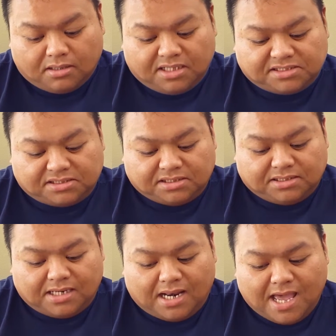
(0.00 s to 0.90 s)
Let's see.
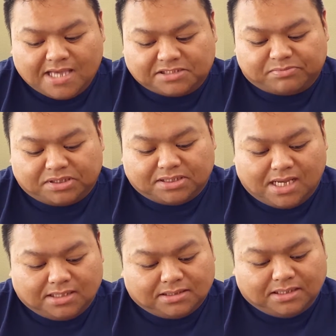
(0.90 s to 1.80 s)
Last but
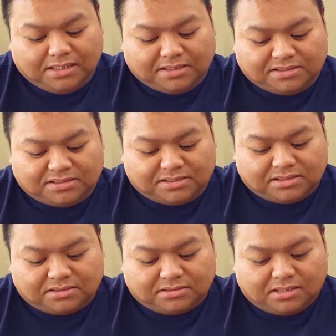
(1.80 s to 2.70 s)
not least,
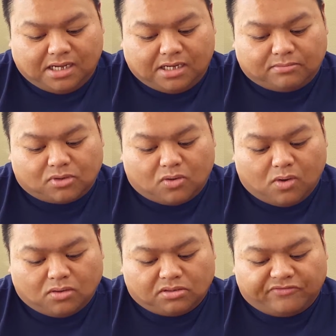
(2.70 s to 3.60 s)
um,
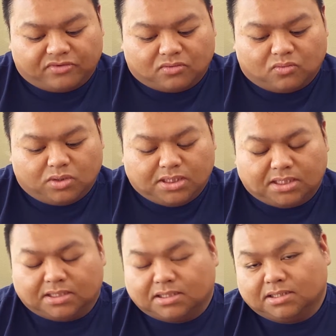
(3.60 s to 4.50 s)
quote of the
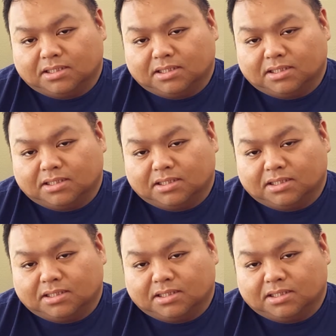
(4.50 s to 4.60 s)
week.